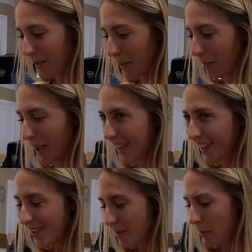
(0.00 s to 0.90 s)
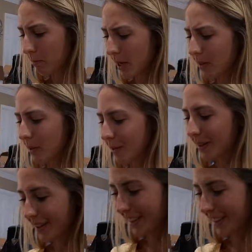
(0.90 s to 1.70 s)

Like panko? Punkel.